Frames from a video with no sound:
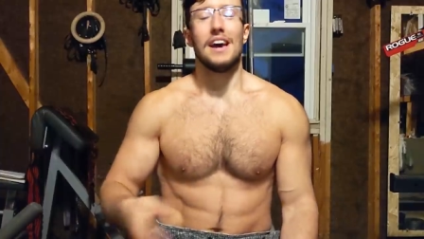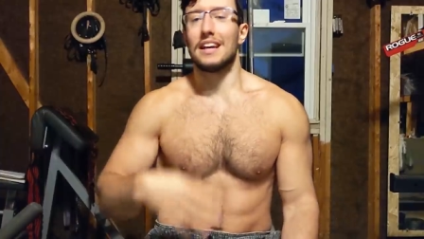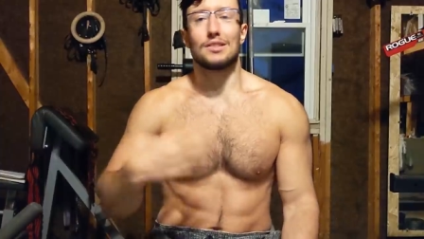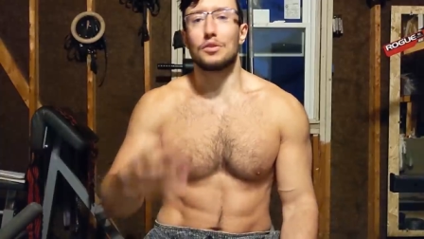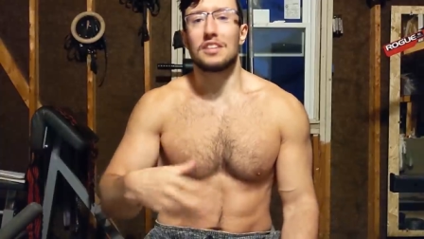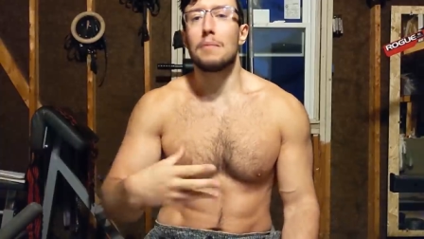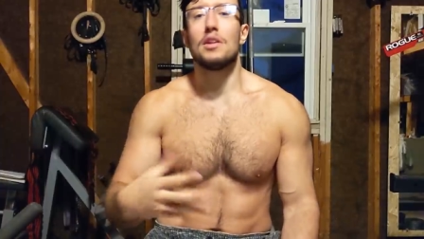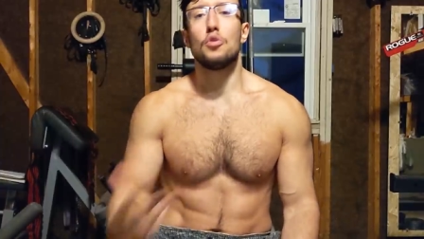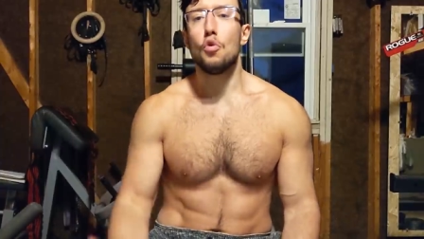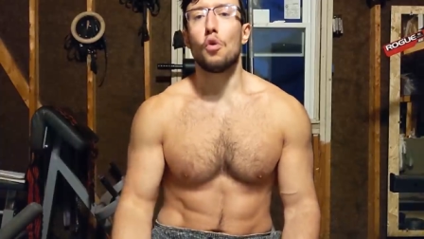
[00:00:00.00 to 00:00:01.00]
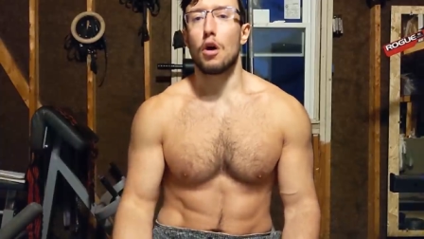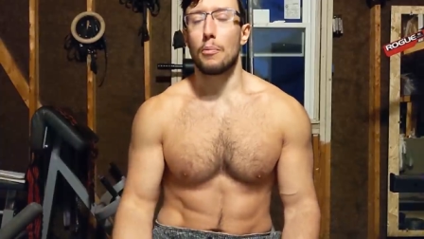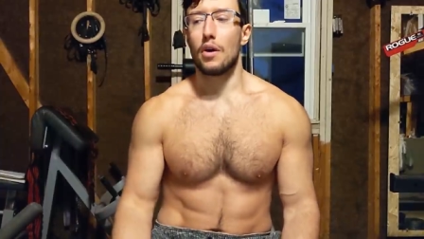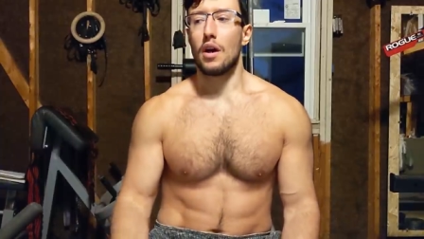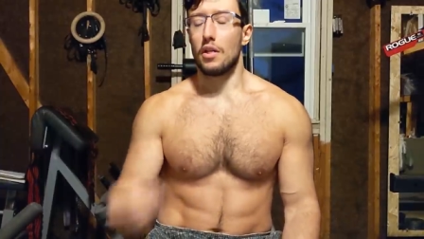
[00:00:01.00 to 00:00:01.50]
It's the same in
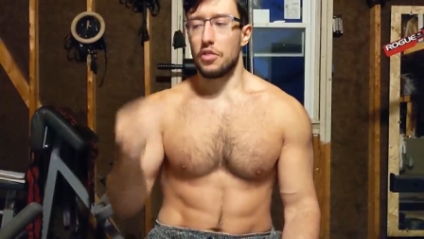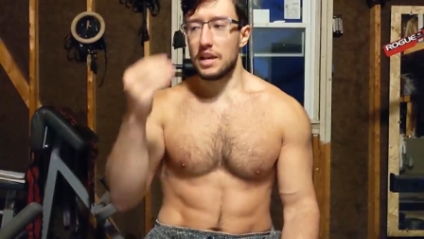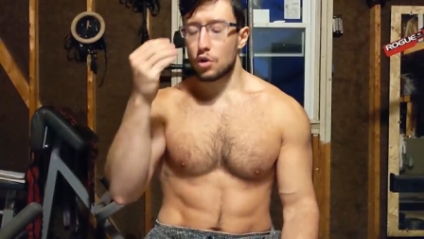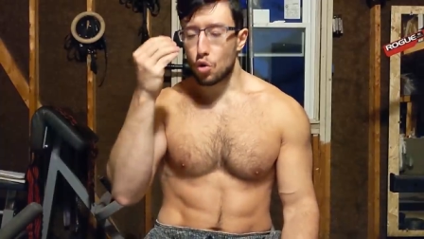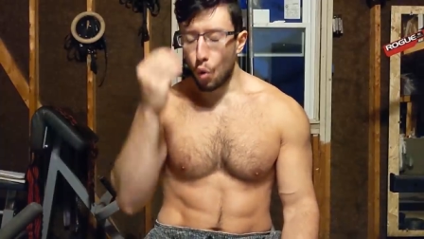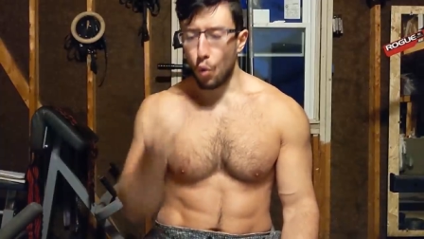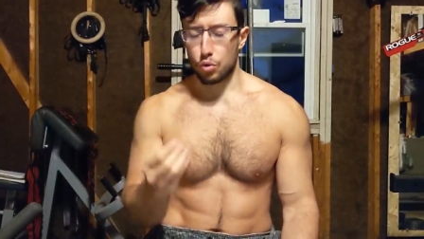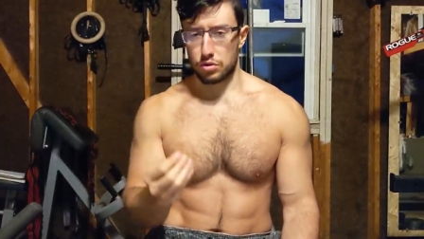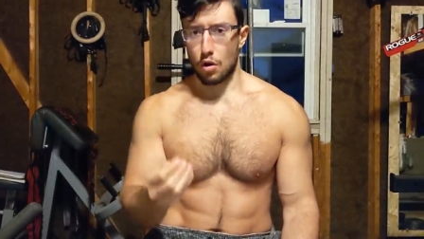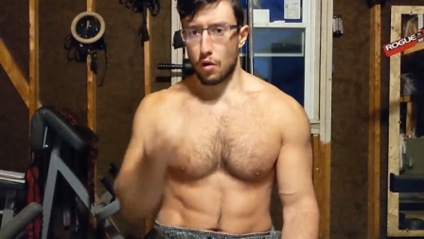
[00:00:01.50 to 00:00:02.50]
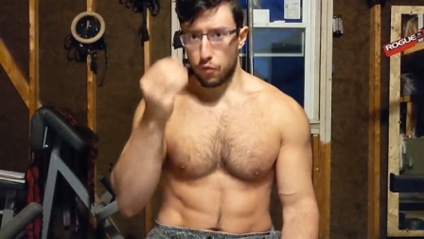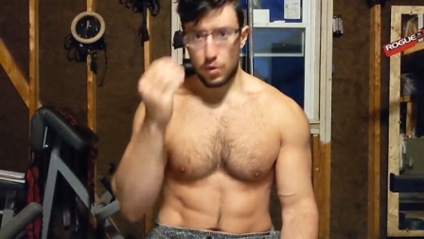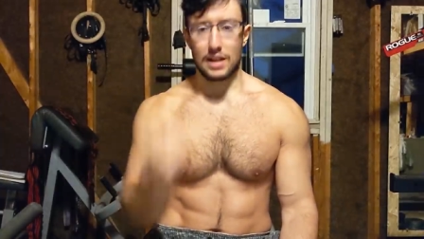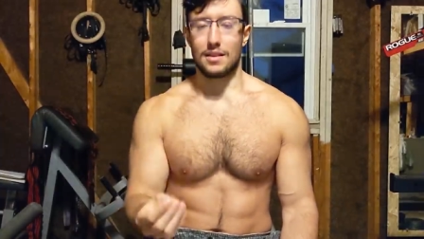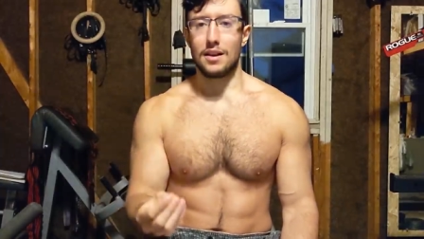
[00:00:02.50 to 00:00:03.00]
Europe. The court of
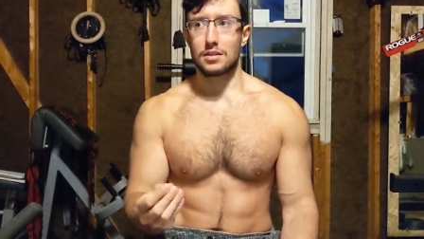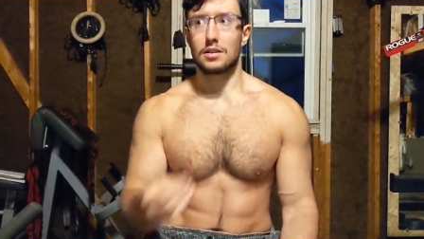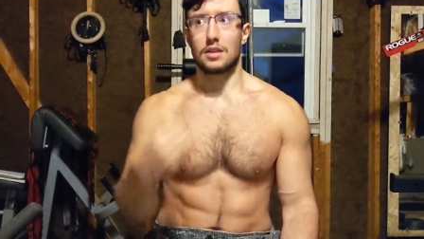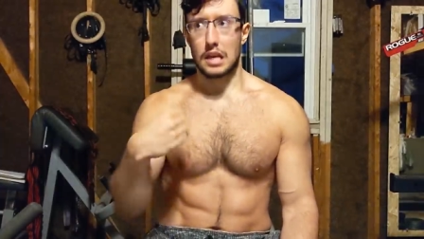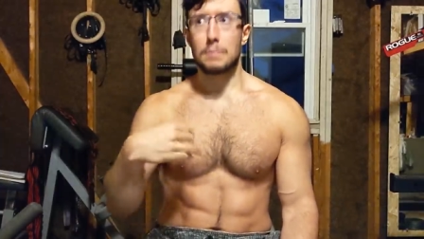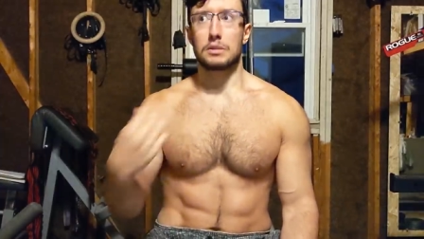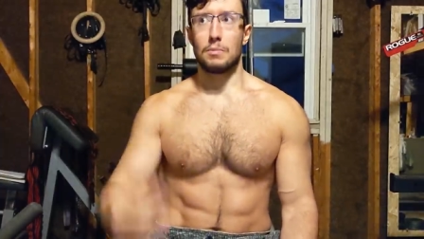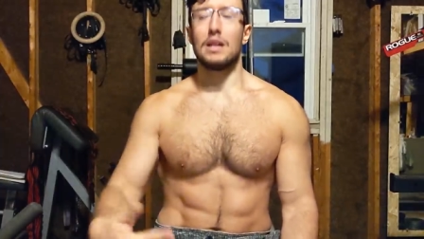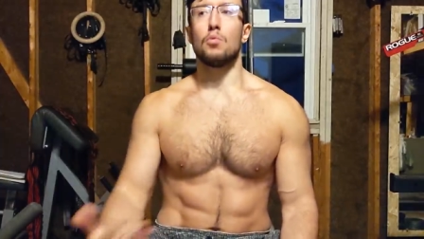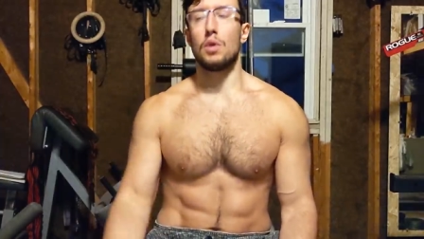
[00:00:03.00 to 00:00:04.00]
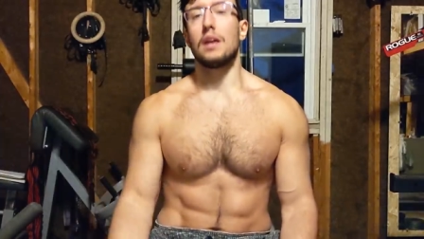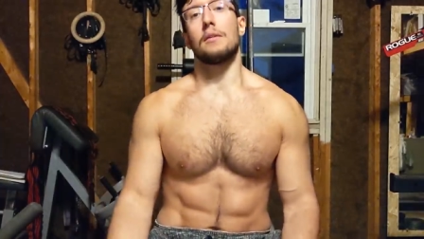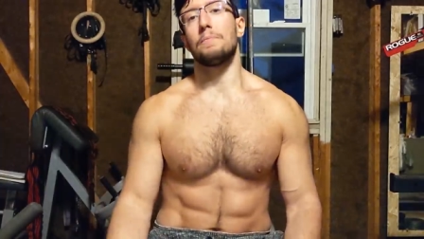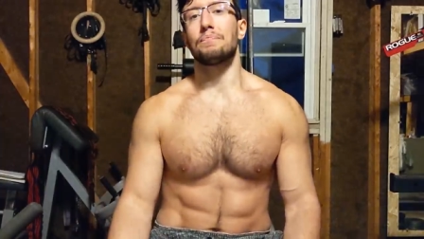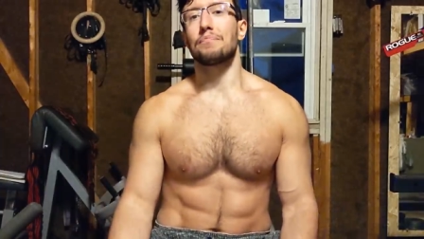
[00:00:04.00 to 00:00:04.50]
weakness keeps men weak.